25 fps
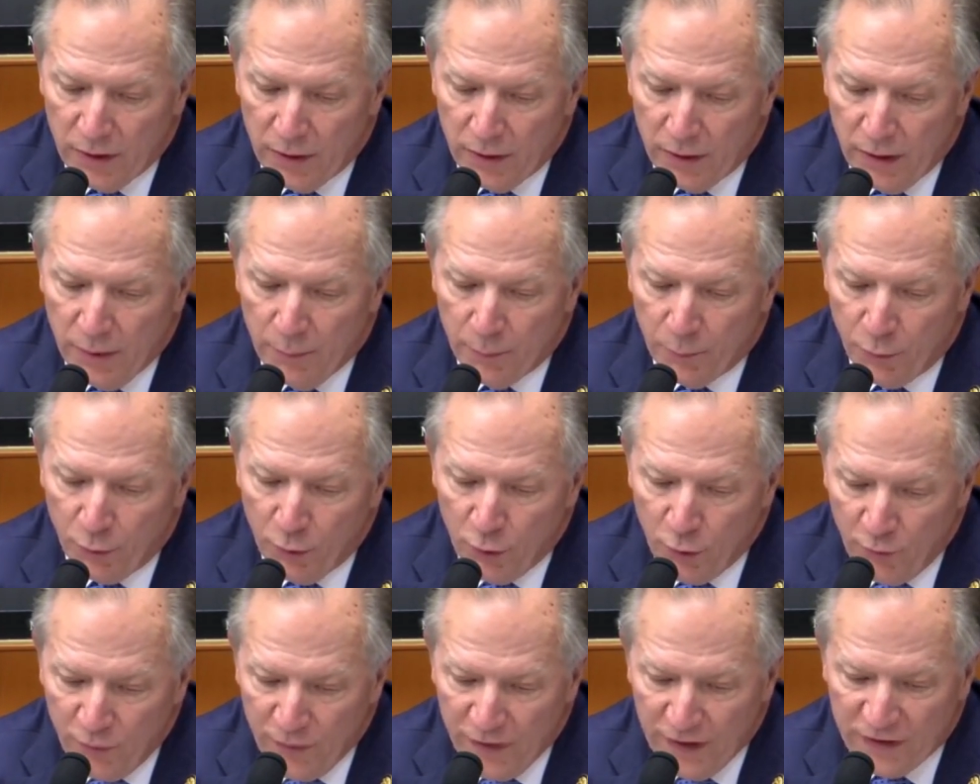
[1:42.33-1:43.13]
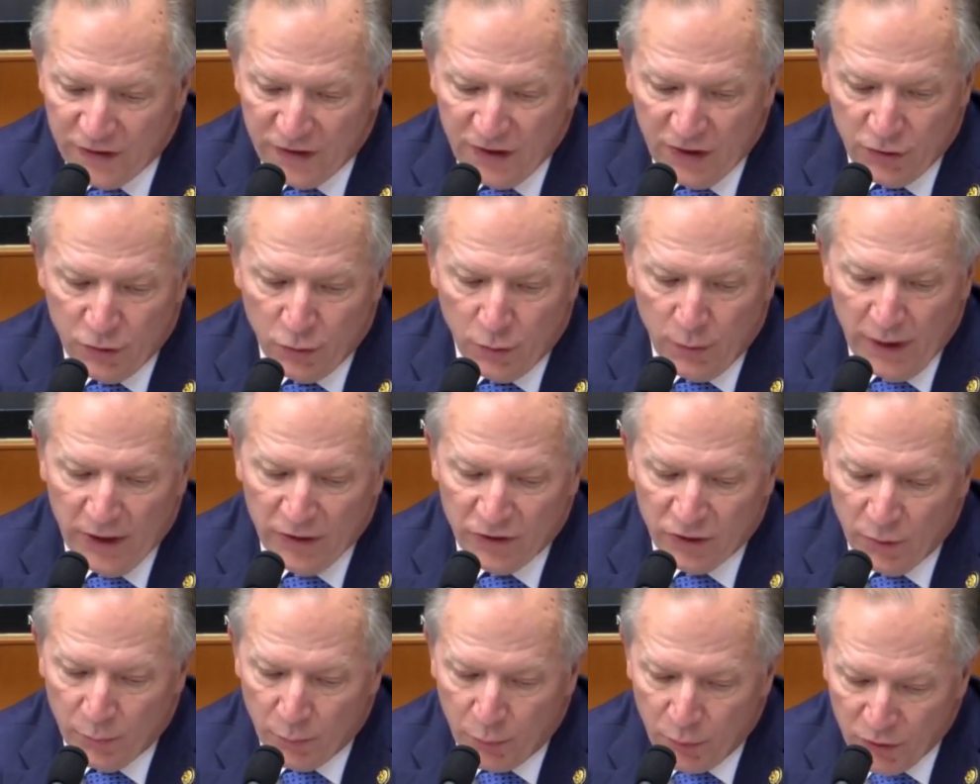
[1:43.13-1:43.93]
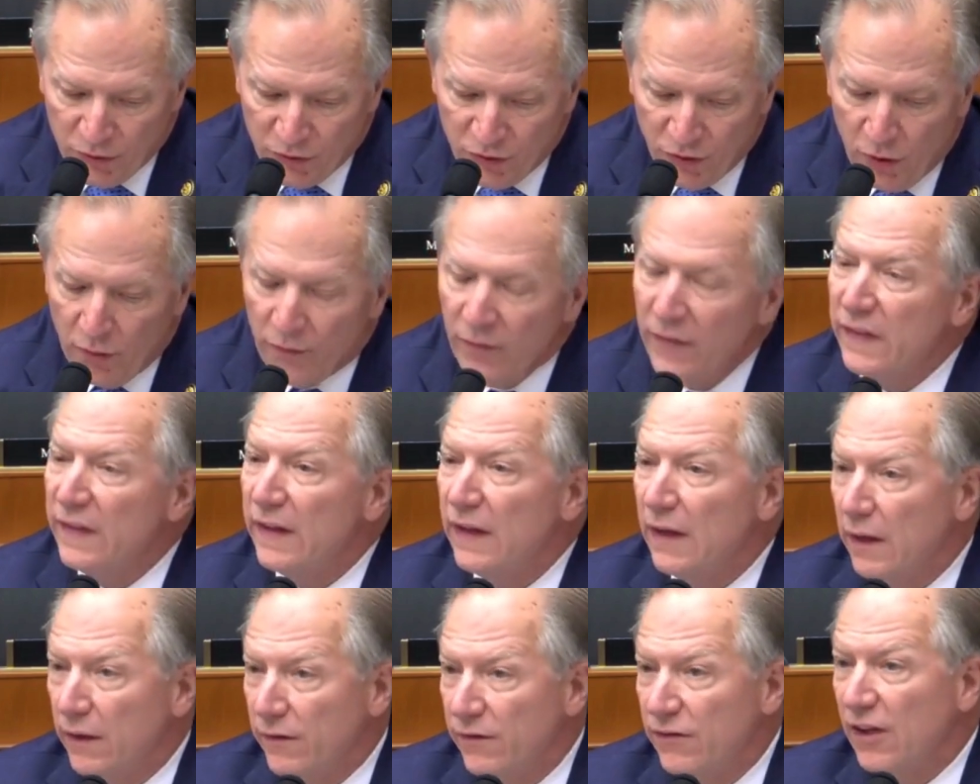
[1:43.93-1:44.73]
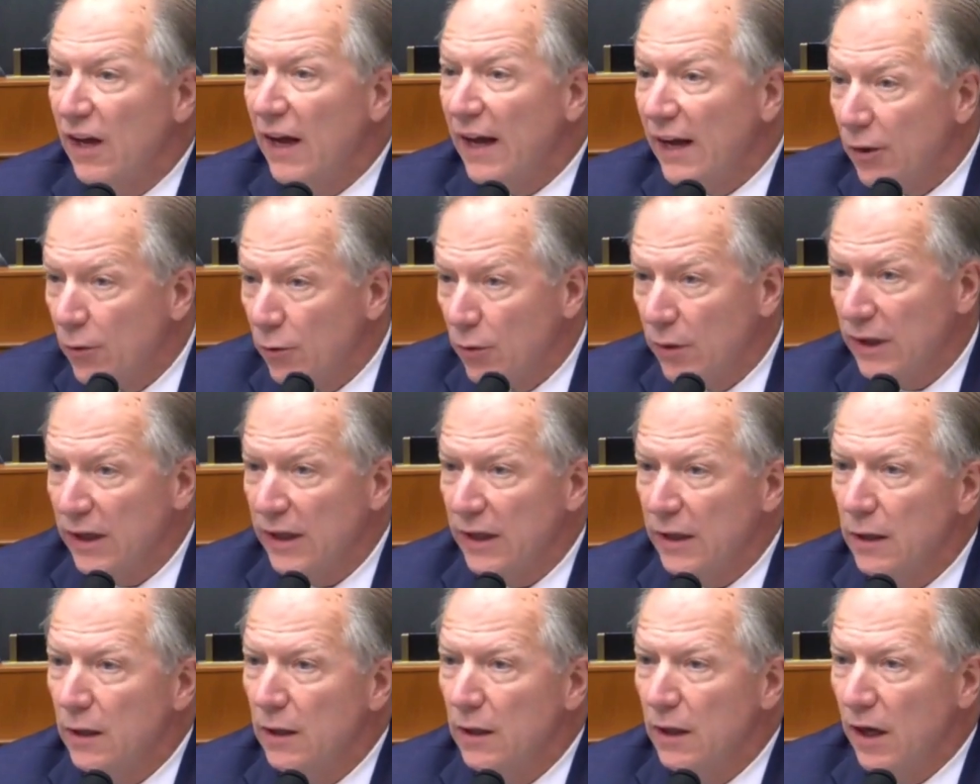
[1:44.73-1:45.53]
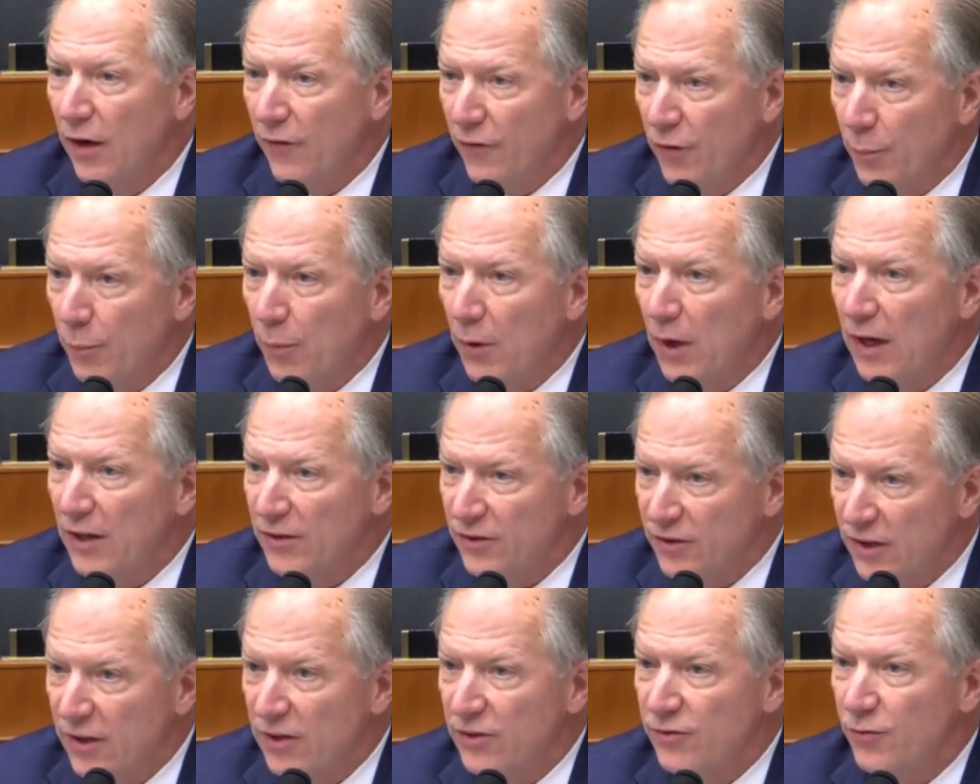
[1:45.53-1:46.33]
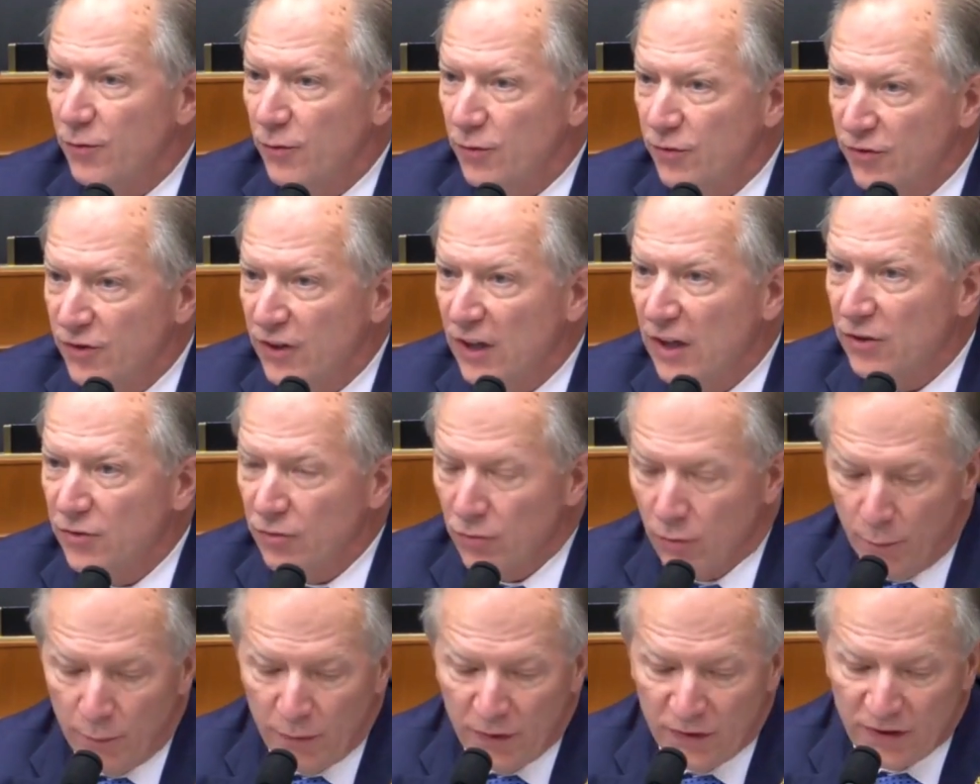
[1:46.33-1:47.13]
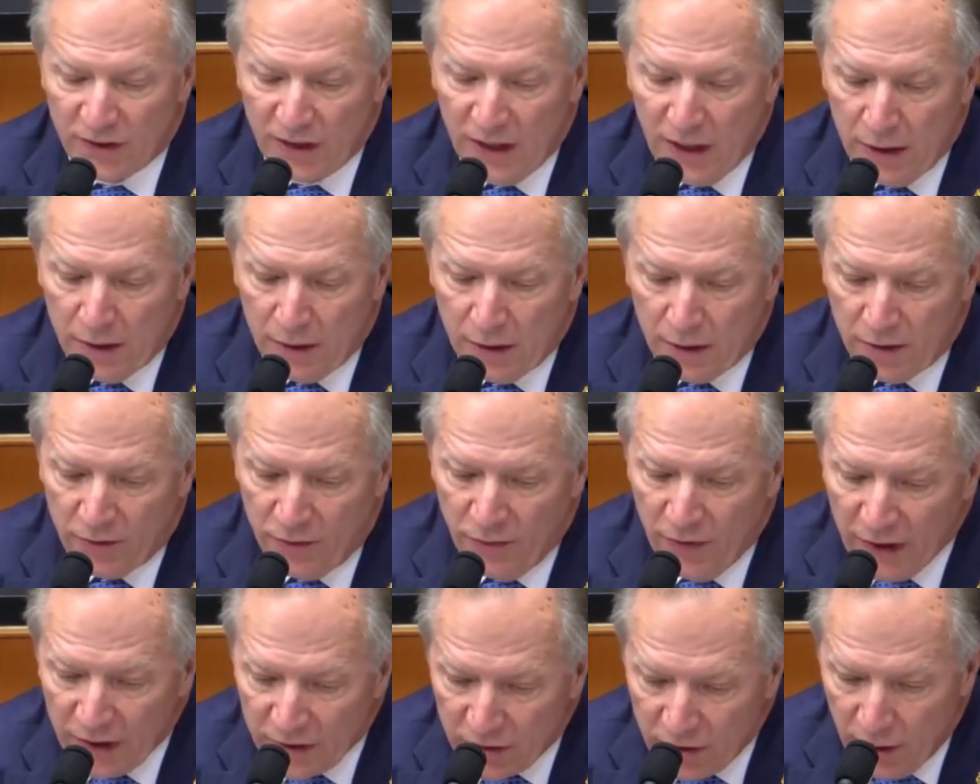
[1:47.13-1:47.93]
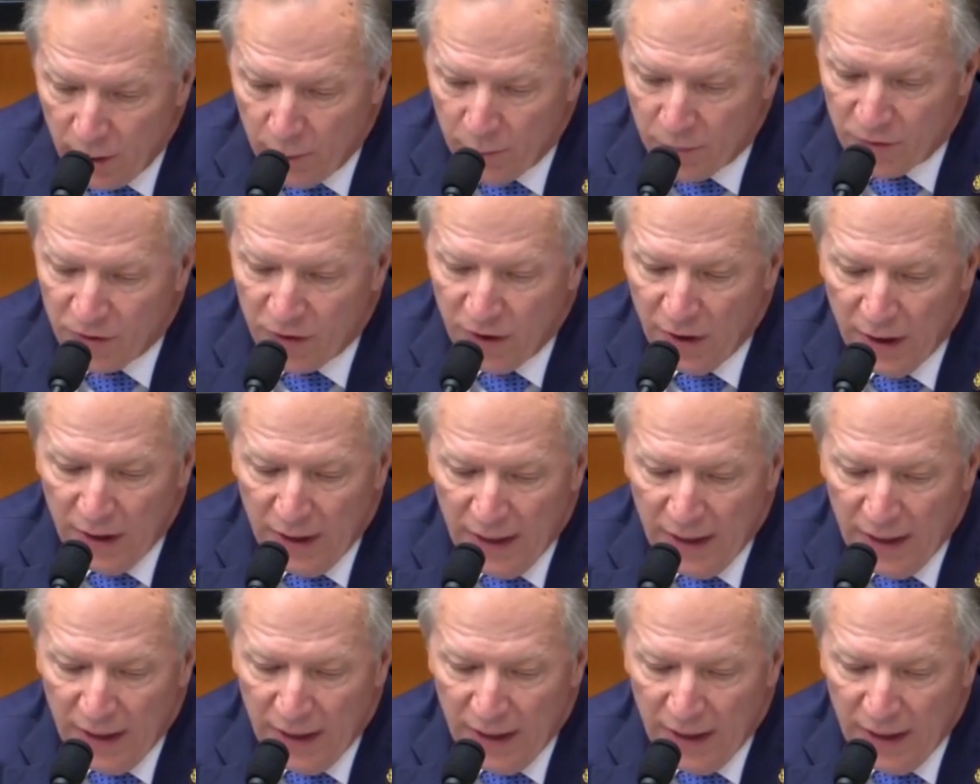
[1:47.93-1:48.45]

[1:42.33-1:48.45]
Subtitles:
improve this situation, preserving the integrity of the process for sexual misconduct victims,